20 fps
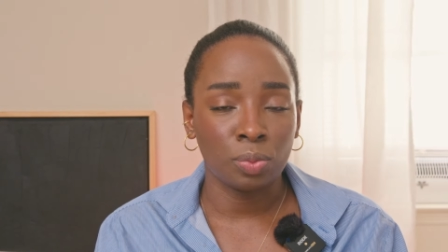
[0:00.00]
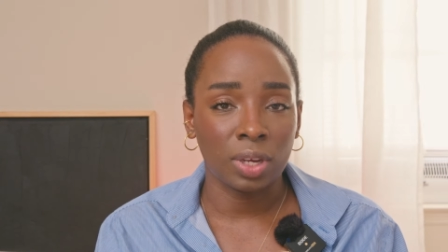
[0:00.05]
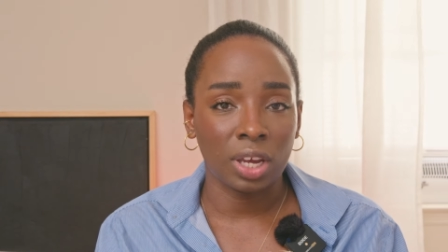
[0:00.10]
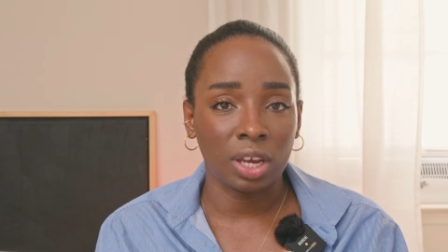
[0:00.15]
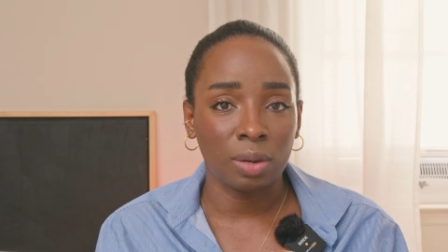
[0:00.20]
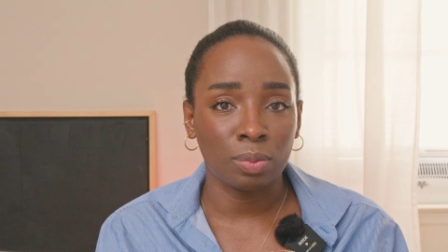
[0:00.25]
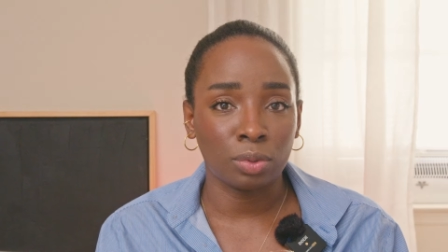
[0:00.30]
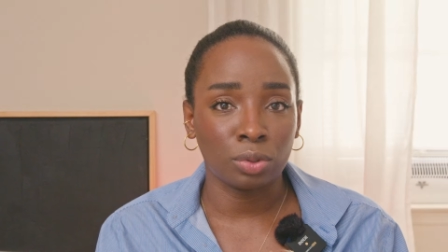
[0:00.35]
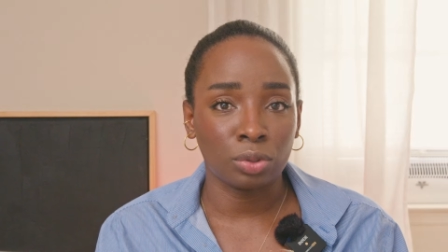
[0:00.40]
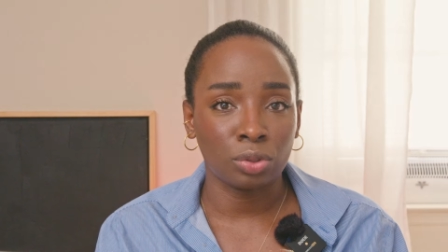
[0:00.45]
be
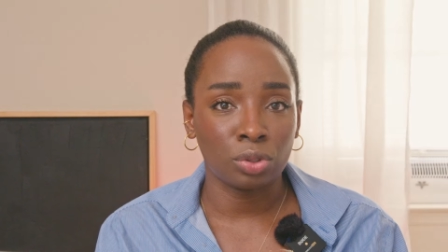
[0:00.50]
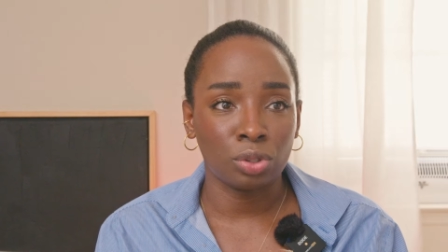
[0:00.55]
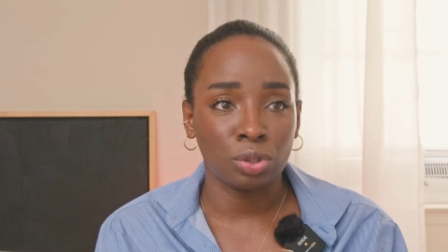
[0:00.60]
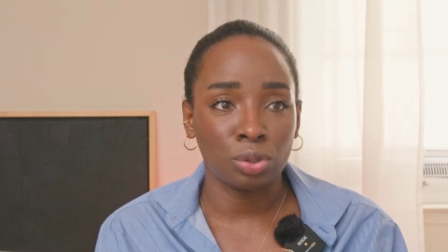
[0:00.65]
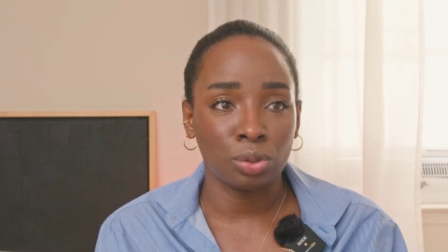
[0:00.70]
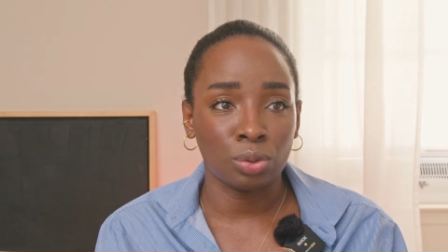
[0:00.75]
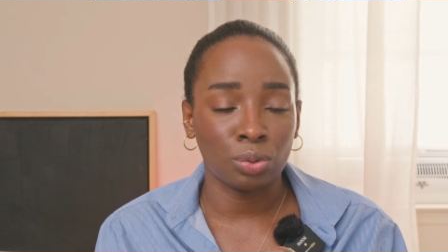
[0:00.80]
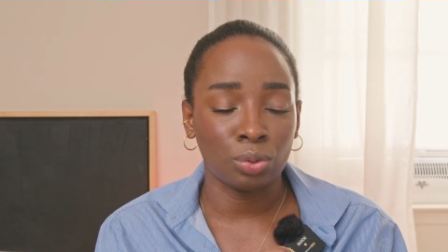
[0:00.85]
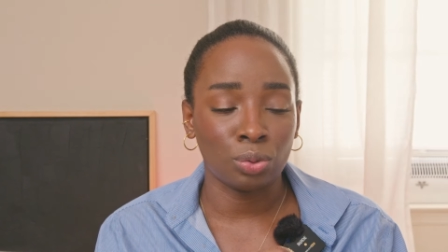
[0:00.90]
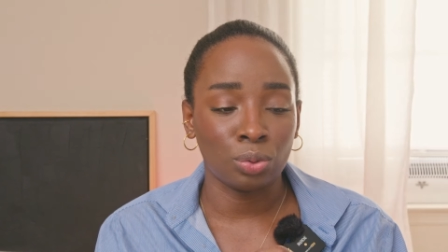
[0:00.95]
able
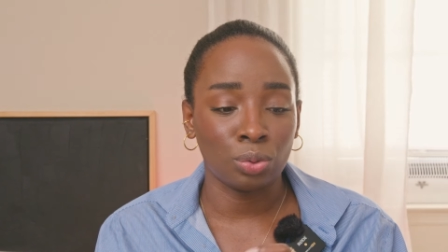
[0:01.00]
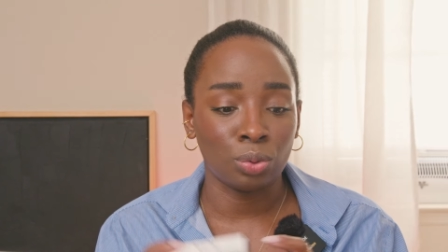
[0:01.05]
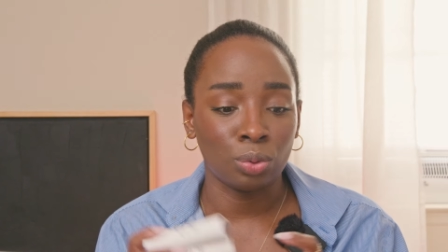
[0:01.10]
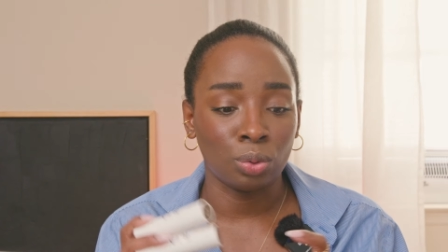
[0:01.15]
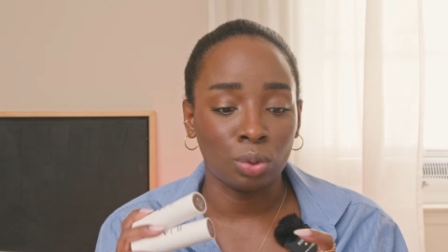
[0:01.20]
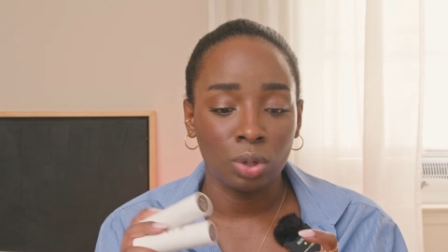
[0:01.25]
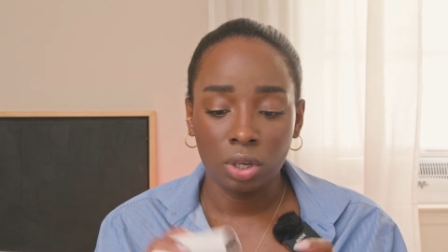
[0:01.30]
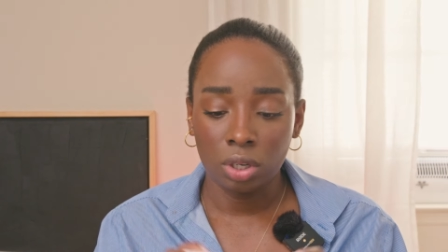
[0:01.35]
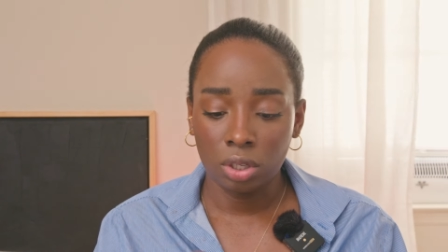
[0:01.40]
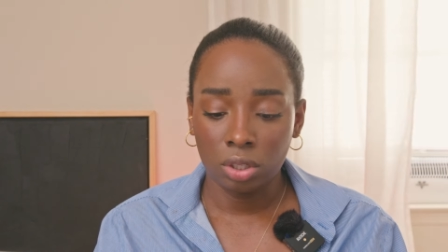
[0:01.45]

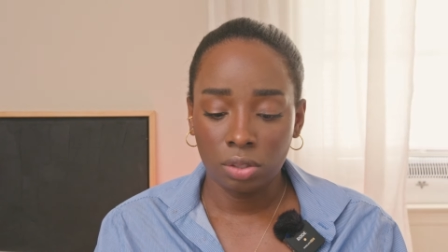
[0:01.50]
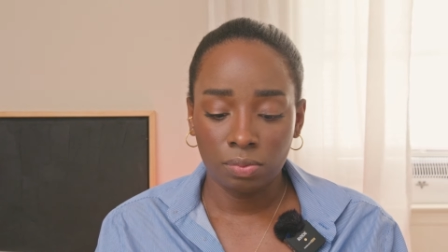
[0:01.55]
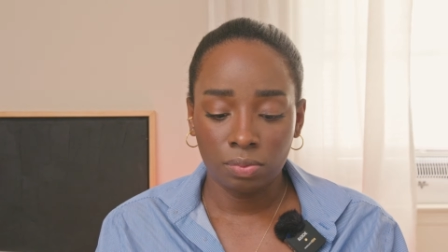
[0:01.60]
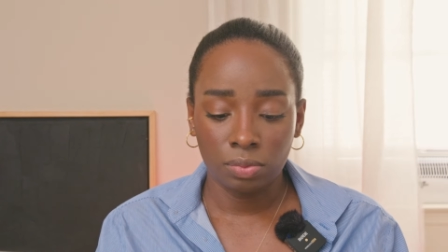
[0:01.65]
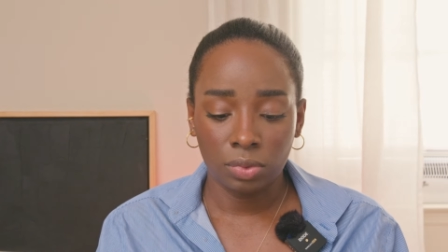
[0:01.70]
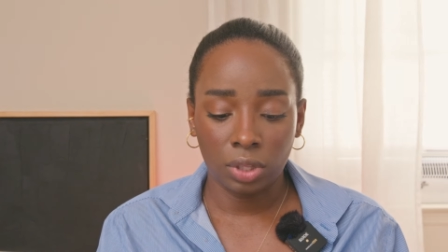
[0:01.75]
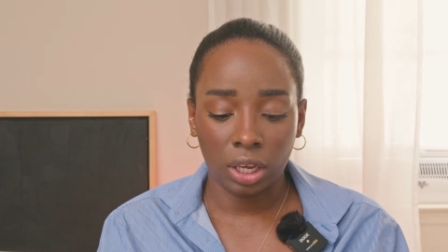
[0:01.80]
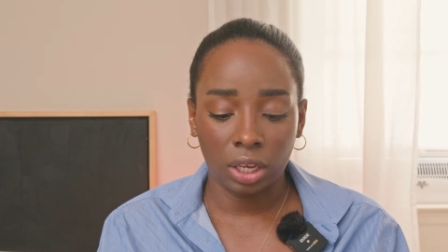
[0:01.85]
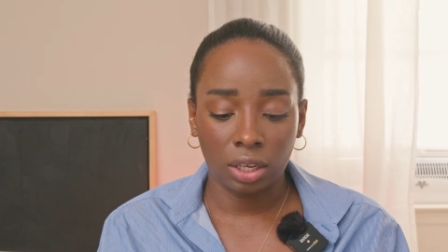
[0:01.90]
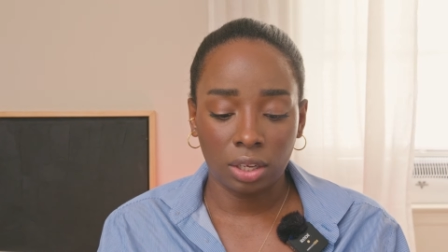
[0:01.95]
to
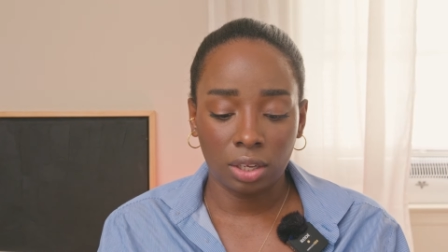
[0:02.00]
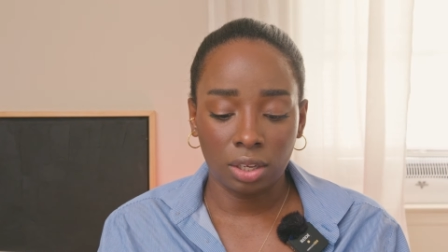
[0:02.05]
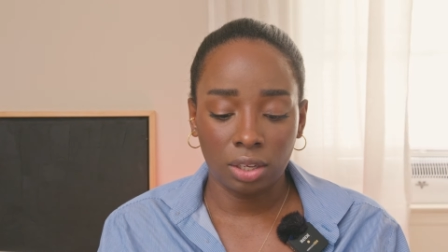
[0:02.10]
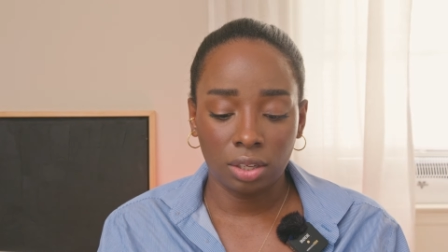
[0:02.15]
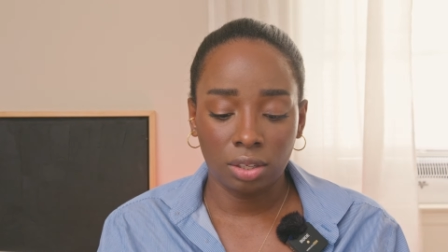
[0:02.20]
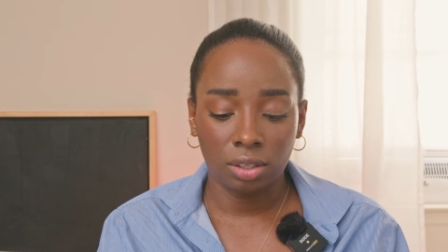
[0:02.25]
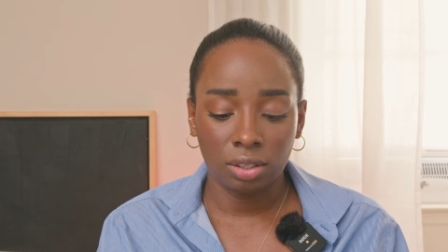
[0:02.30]
like